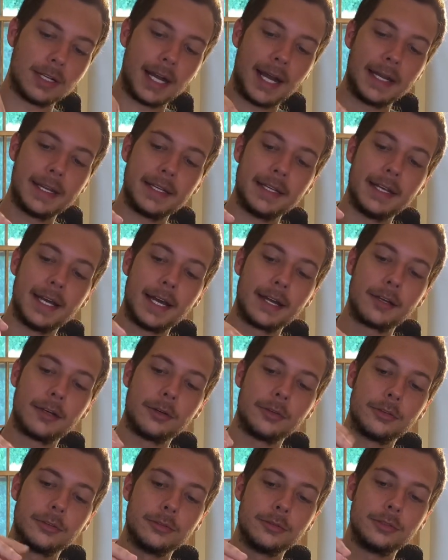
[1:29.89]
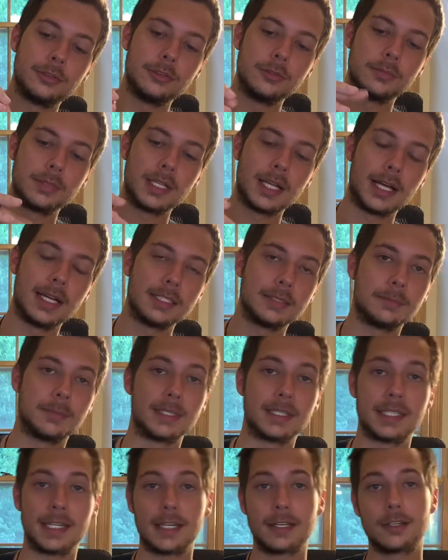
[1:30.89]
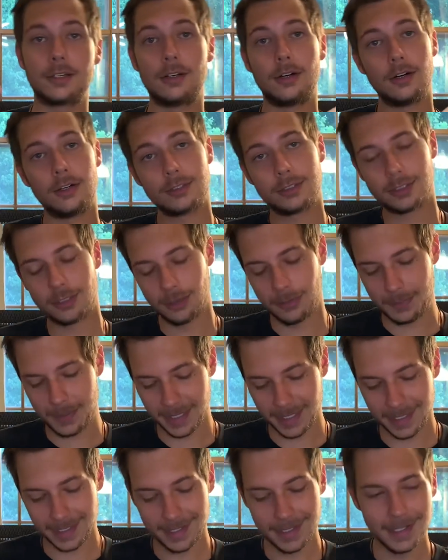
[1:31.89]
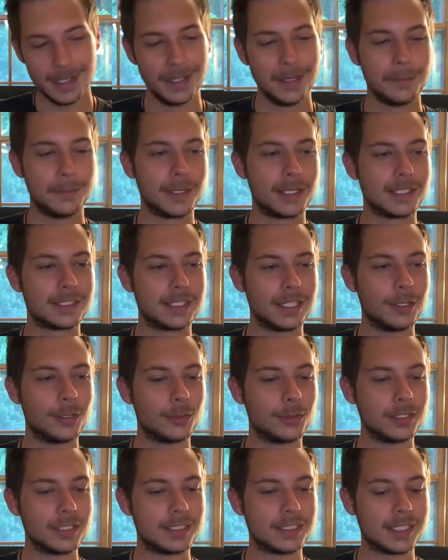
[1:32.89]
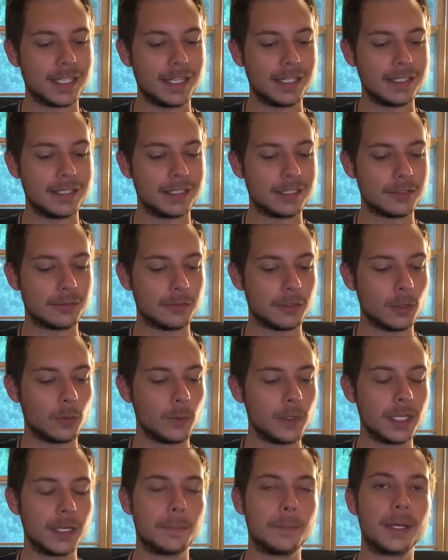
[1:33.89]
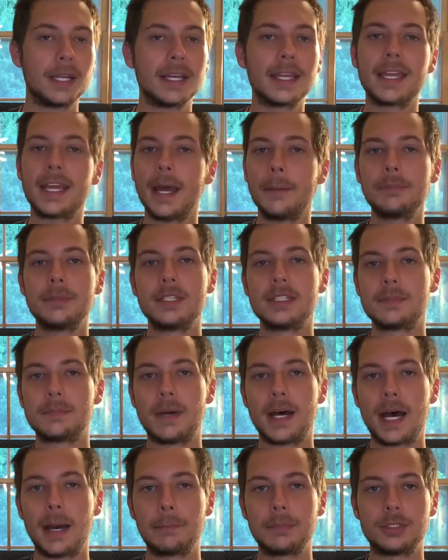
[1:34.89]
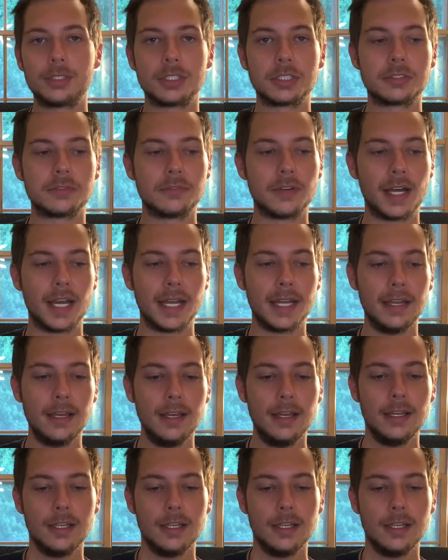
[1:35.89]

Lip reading: I did not go through two plies, but that could also be because I only skated this for a week, but it kept its pop just fine.